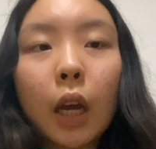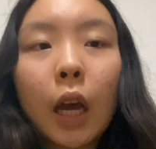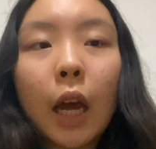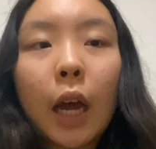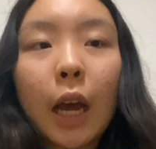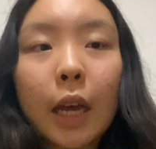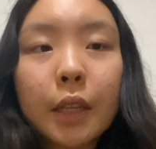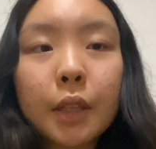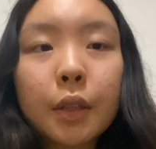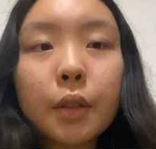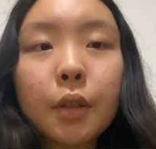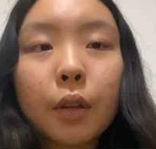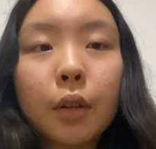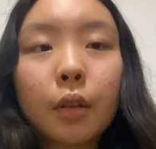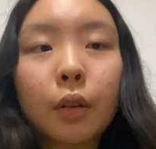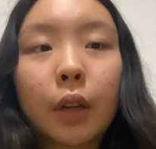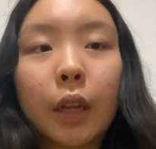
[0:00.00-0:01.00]
As a
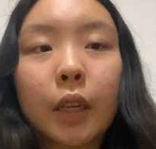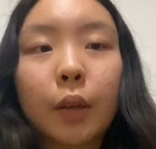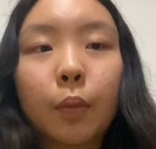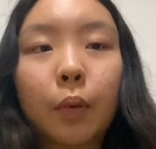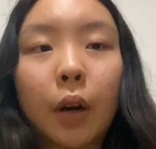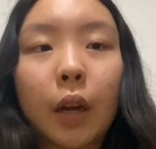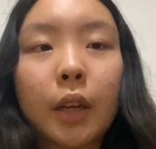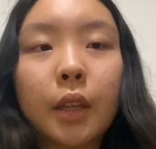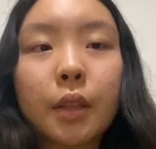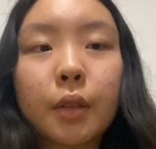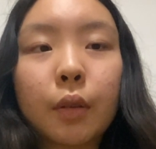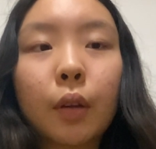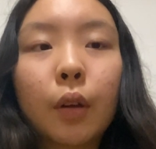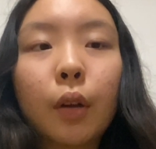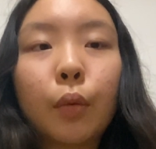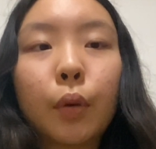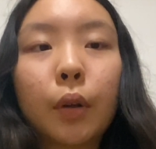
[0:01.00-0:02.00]
social enterprise,
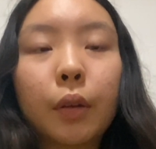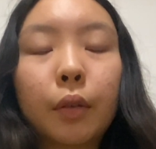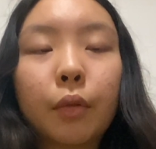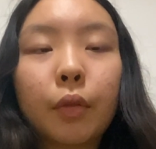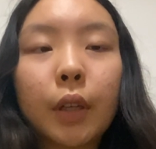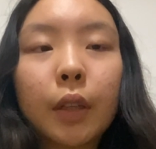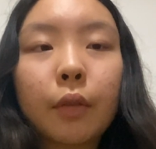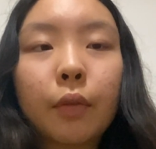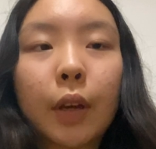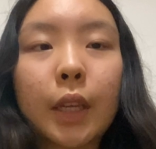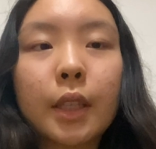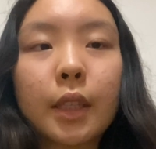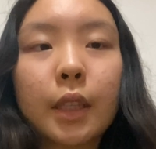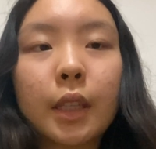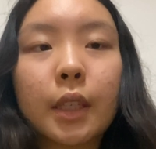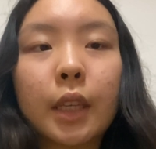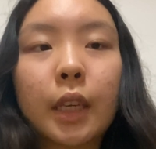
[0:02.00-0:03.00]
we would reinvest
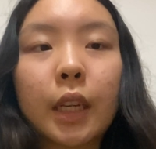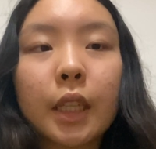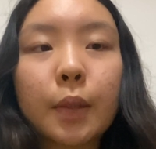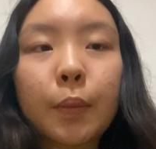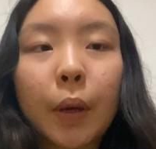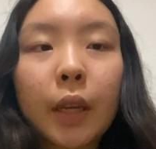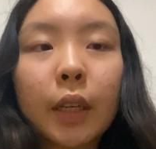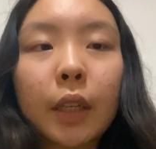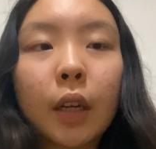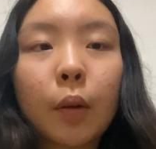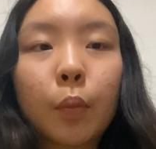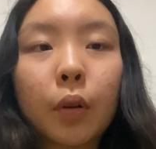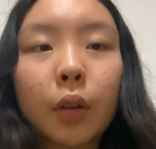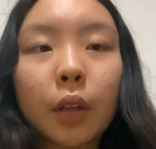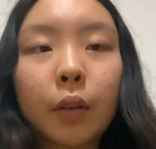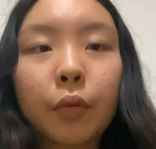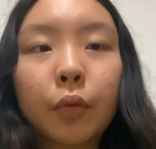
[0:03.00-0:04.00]
this in expanding our
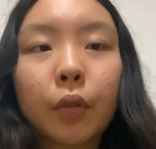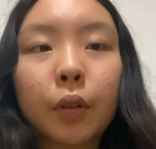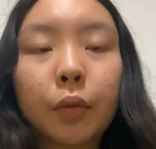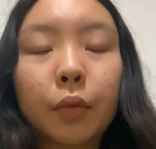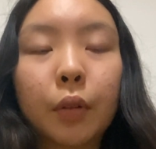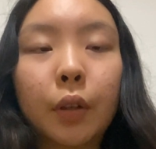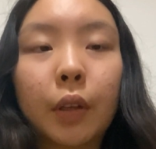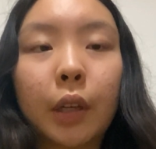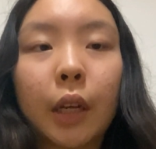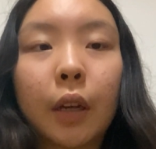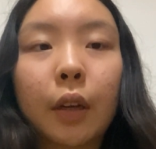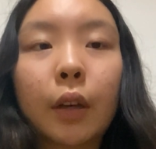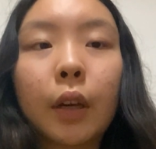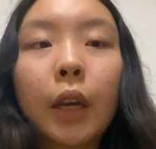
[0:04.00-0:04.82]
product portfolio,